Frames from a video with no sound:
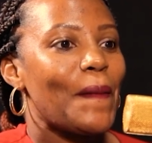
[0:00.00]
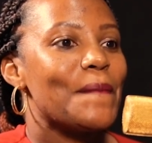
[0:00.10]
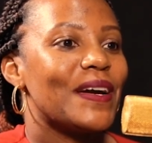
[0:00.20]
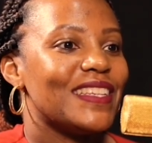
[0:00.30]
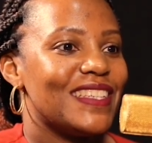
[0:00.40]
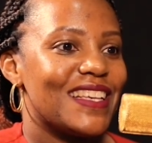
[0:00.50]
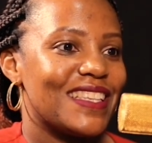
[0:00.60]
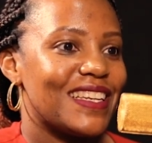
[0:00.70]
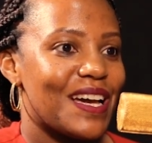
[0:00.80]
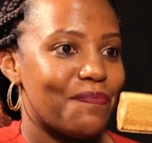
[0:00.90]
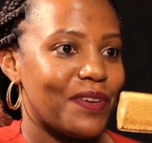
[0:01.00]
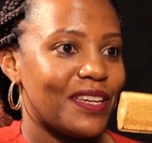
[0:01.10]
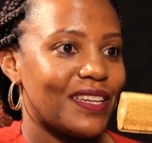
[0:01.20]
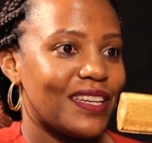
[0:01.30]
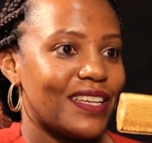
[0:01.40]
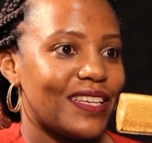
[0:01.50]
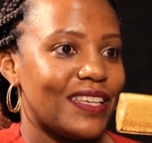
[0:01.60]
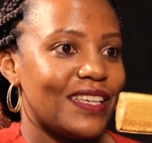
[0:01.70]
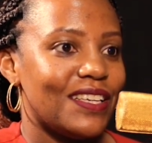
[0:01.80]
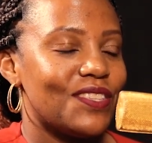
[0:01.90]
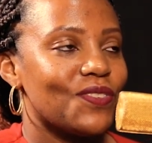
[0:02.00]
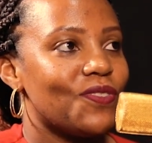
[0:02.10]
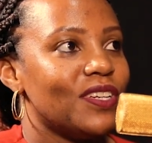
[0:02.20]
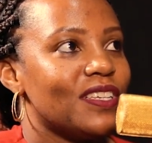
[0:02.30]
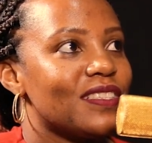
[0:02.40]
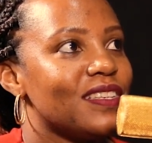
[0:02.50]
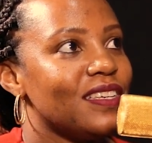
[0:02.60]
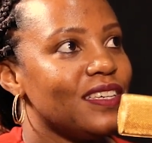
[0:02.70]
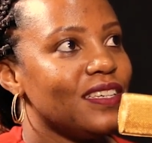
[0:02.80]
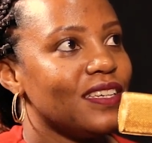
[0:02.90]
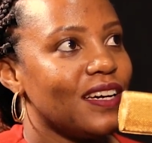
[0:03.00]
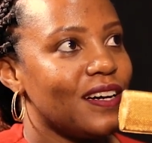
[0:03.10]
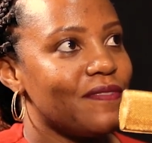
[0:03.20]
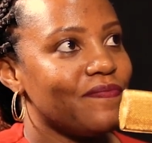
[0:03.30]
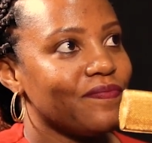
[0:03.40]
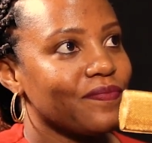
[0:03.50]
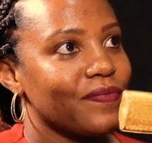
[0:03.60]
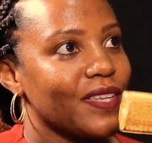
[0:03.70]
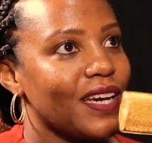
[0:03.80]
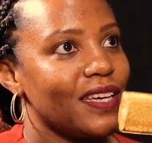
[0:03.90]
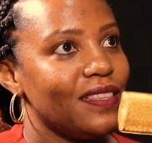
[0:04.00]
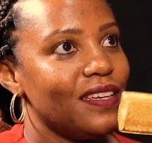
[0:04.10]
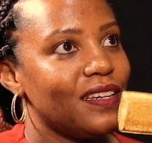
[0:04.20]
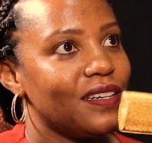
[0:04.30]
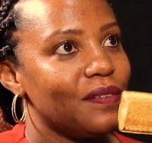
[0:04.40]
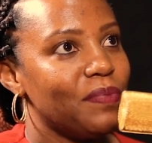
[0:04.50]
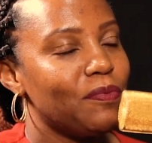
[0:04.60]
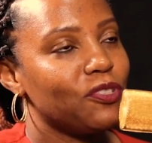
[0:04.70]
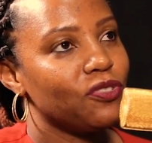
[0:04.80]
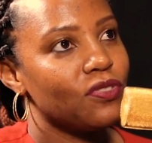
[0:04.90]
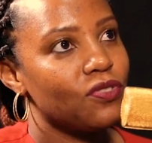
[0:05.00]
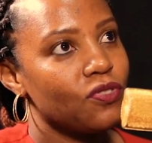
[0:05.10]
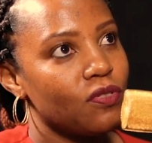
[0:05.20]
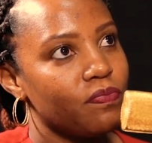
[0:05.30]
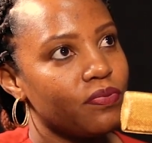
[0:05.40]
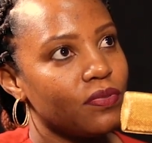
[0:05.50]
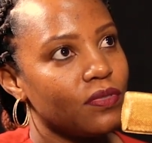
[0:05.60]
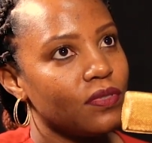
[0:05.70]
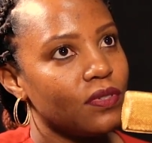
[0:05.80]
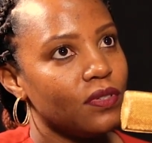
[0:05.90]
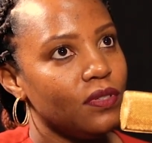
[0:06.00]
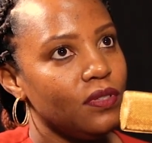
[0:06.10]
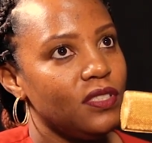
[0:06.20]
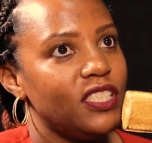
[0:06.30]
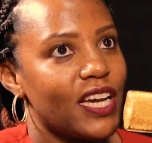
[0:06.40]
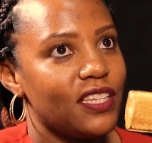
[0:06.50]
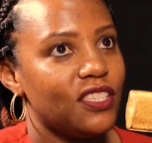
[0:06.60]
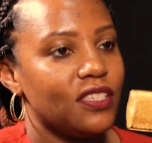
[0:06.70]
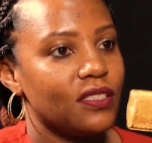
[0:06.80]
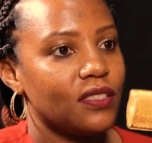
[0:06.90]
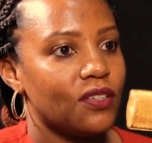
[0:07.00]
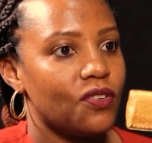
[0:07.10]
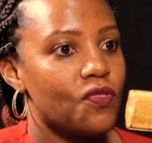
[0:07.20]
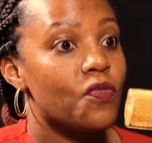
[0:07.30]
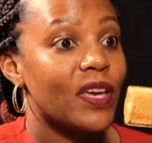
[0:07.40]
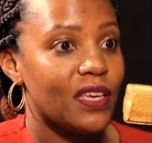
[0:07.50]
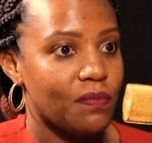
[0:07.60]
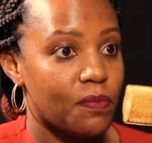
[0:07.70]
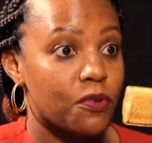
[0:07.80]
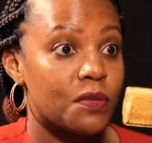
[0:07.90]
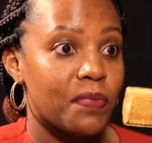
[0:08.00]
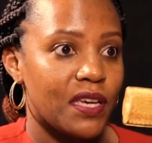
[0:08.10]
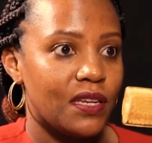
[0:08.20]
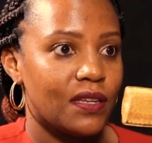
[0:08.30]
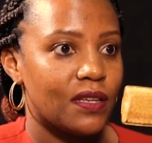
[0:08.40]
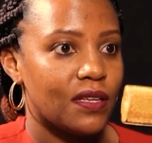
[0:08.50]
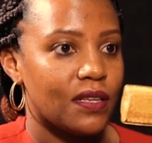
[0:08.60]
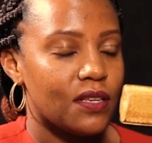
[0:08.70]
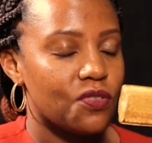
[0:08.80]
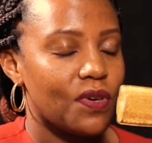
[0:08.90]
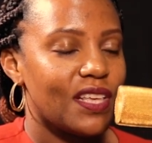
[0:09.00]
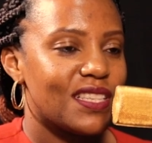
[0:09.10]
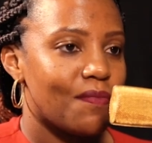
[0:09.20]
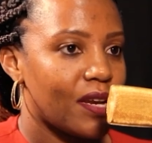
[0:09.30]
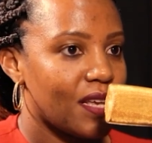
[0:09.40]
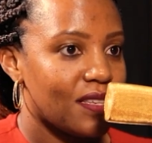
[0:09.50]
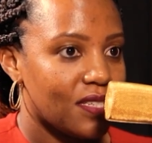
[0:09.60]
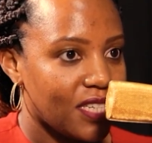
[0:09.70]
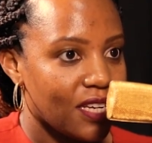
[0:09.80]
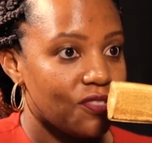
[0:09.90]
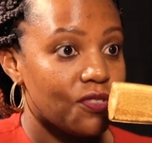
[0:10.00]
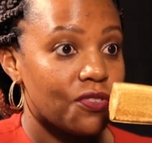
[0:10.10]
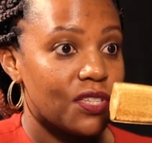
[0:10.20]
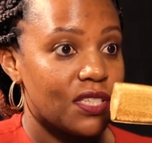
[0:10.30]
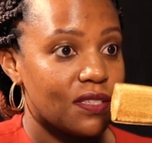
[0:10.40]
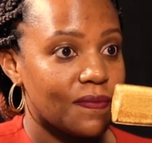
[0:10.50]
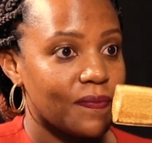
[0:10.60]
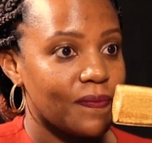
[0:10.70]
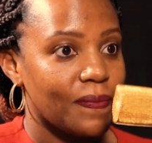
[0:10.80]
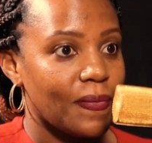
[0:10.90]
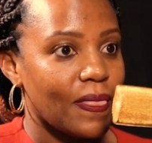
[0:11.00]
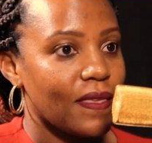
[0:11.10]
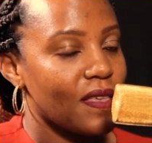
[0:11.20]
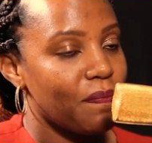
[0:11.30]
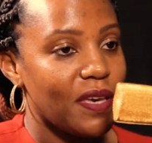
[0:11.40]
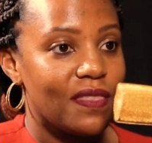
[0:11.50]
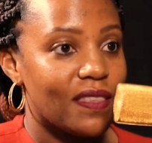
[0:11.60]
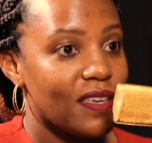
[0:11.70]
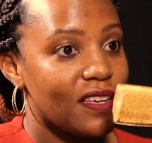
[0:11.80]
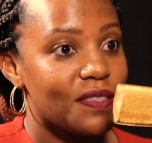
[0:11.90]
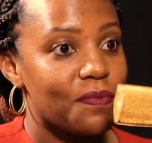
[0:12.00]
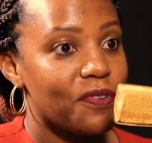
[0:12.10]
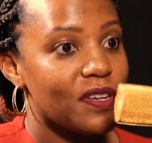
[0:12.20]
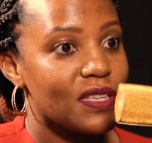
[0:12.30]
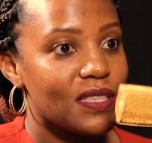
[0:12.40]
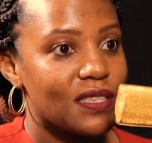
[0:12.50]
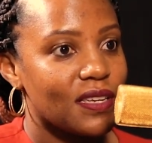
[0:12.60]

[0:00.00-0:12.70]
But it doesn't happen. So honestly, I think people should stop judging or weighing people's pain. So whether someone has a child or not, the pain that they experience